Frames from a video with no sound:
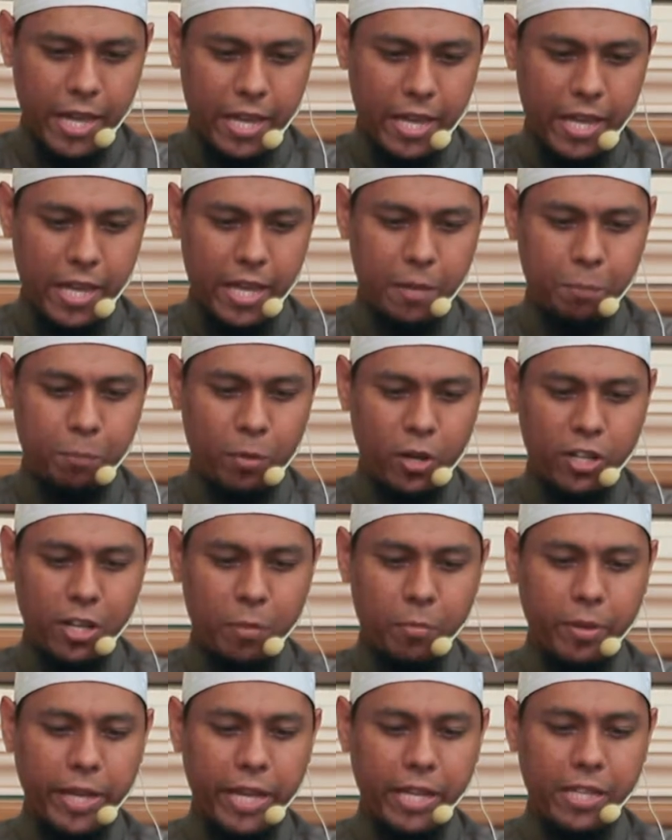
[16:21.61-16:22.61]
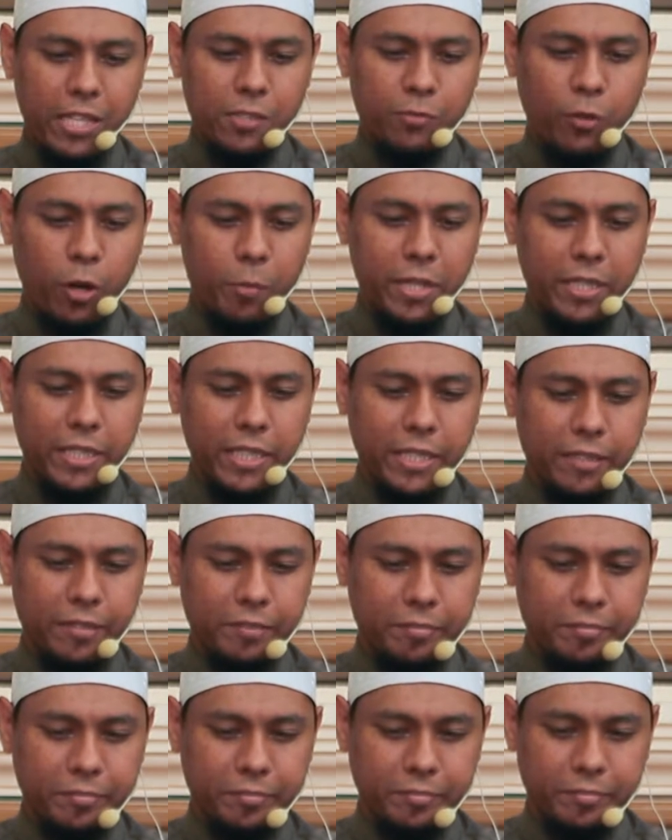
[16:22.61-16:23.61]
And point number eight is
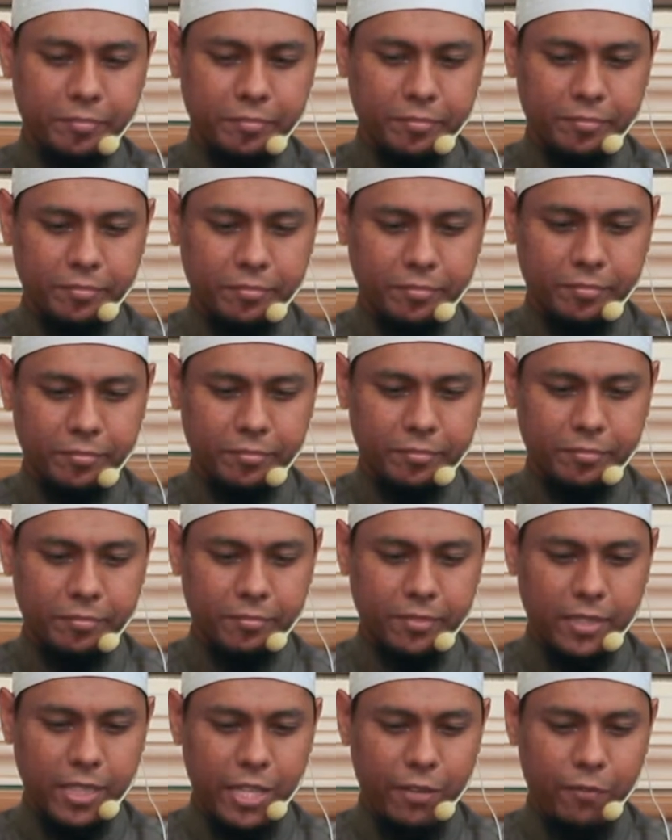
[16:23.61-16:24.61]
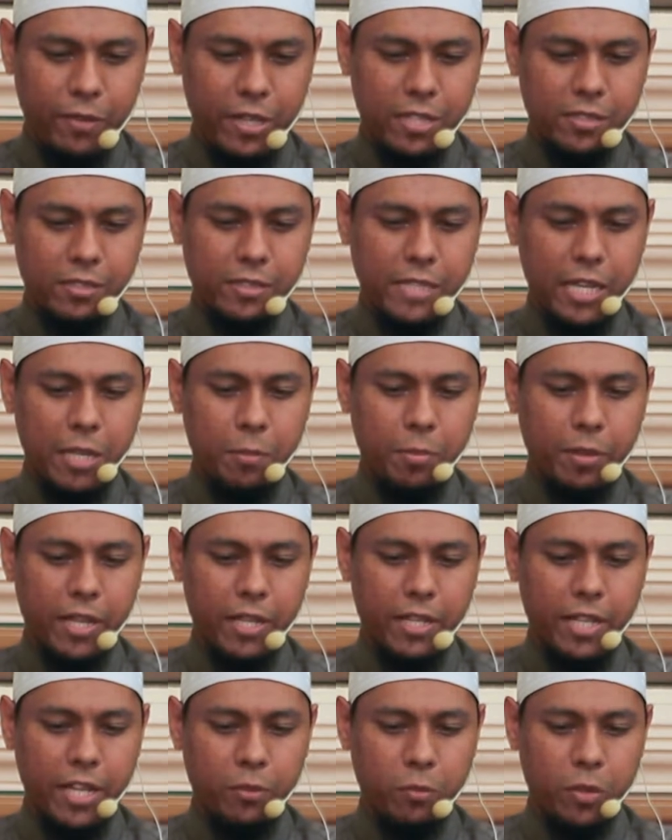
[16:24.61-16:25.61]
vomiting. If it is
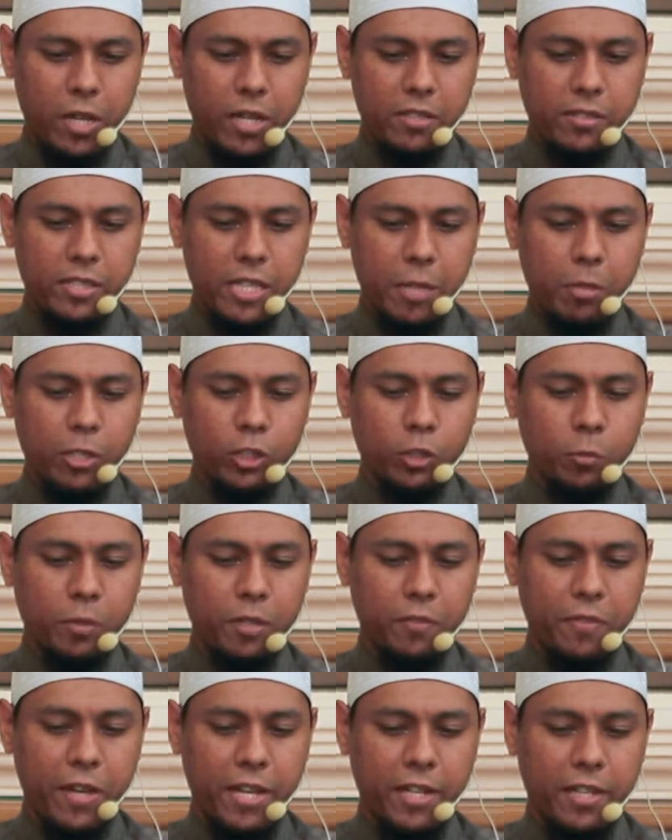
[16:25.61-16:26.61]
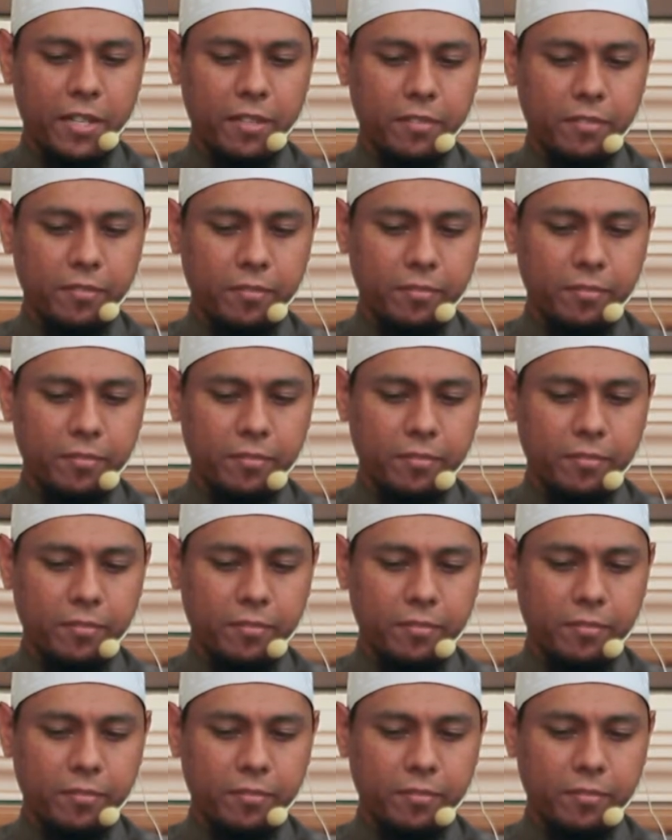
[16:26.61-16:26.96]
deliberate and one is able to prevent it.